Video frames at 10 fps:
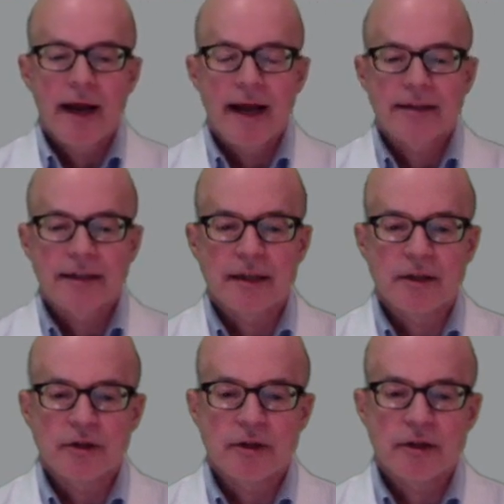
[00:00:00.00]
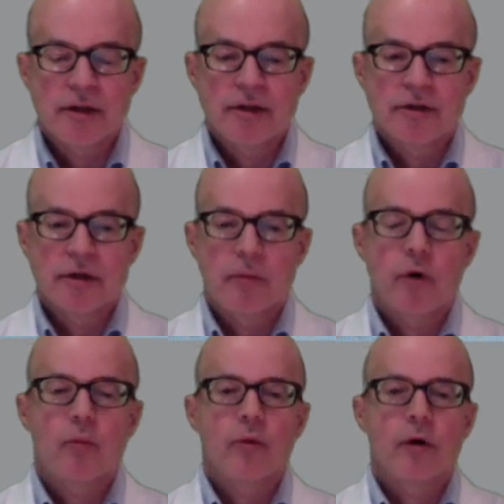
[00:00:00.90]
SEEG is the
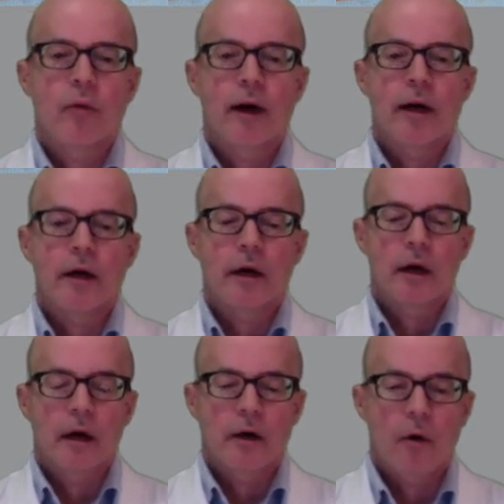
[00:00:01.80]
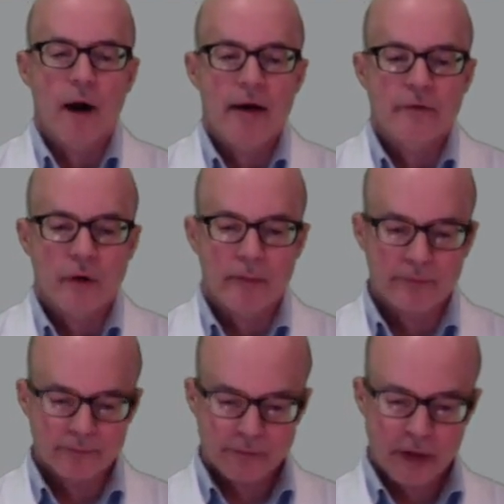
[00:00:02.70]
appropriate way to go after it.
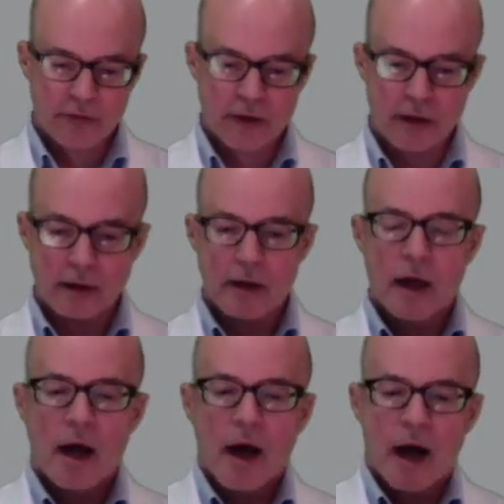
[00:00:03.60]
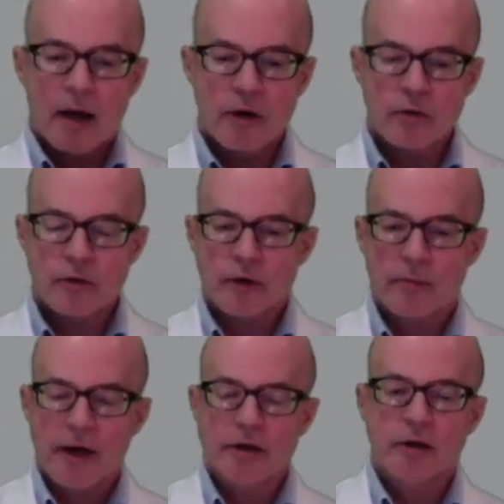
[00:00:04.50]
Usually a
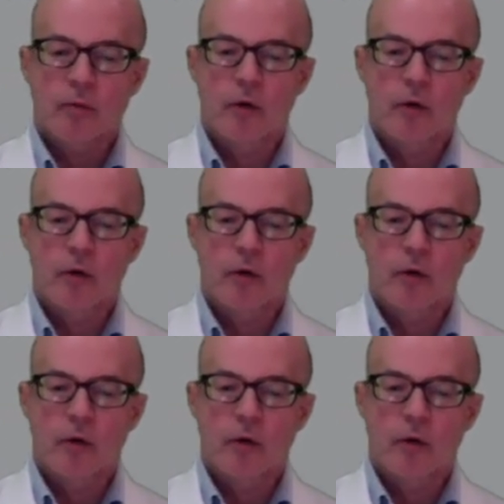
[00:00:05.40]
patient